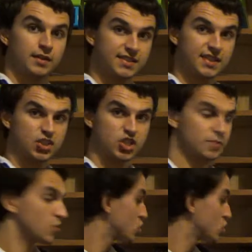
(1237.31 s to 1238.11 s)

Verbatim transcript: This hasn't just been